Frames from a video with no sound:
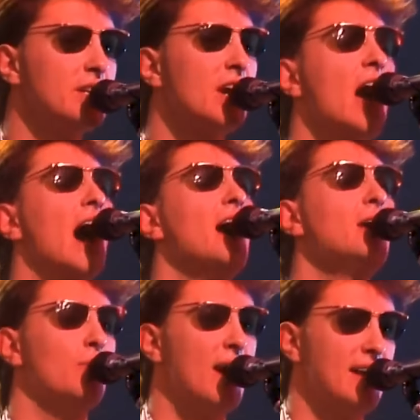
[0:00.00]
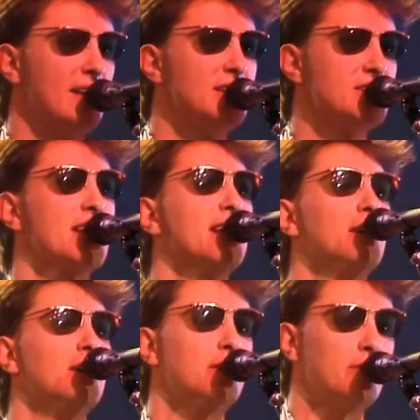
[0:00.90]
Pat Fish had a wicked
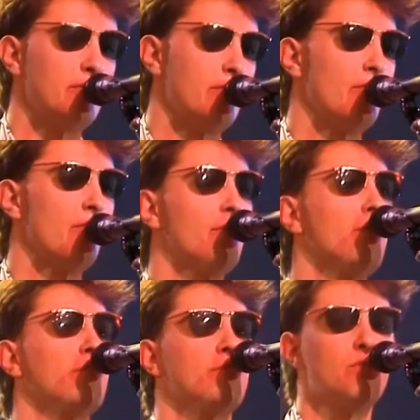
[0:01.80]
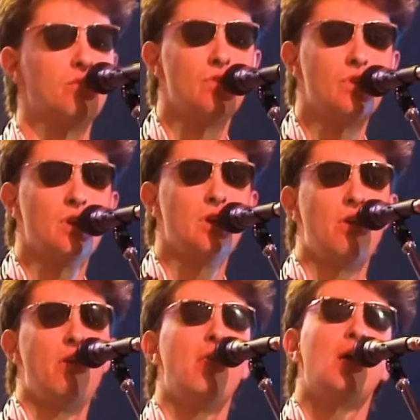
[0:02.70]
sense of humour, and that's
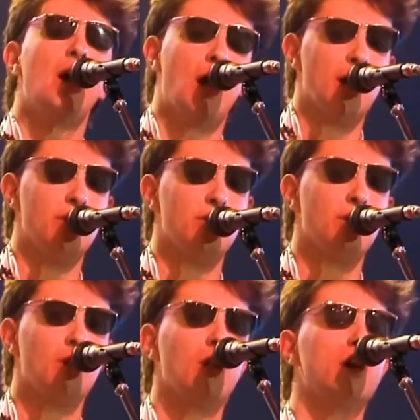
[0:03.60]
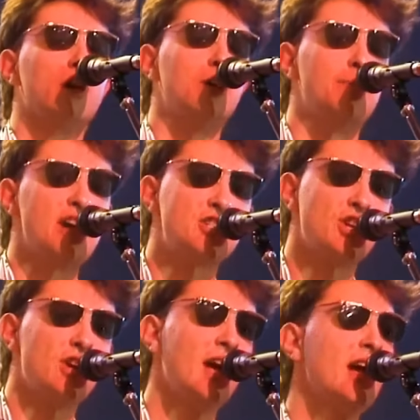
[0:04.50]
really what drove the band and what the
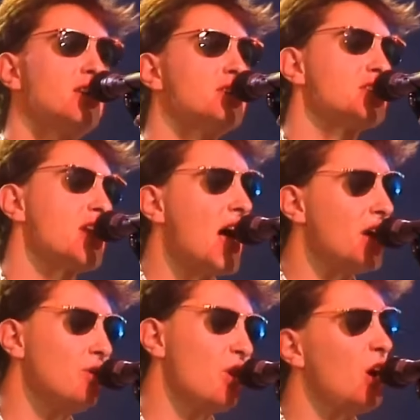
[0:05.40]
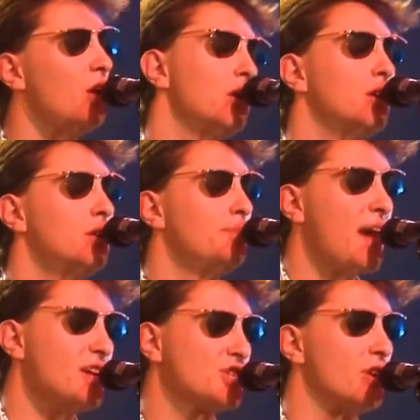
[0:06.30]
Jazz Butcher was all
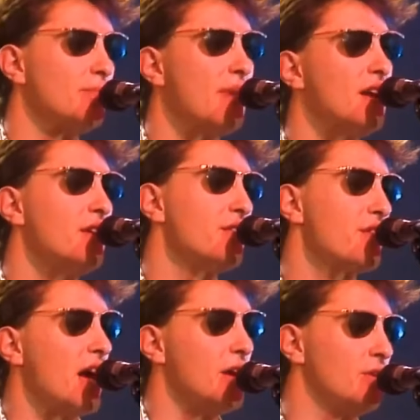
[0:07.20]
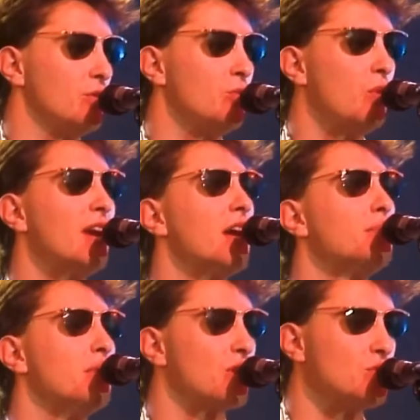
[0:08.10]
about, really, to be honest with you. That's
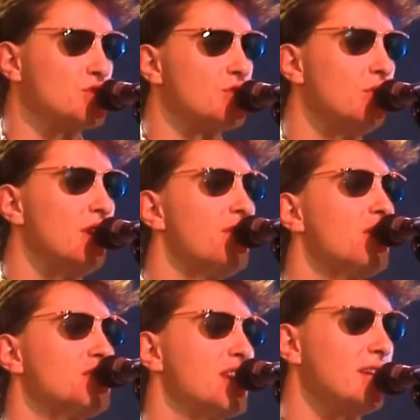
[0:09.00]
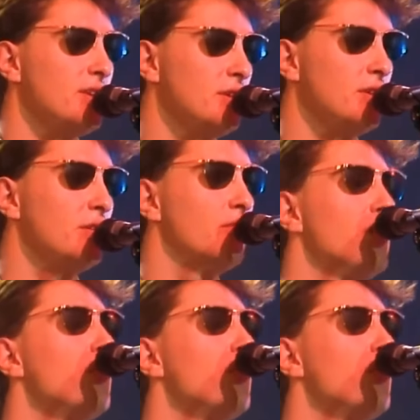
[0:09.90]
what set them apart from the rest.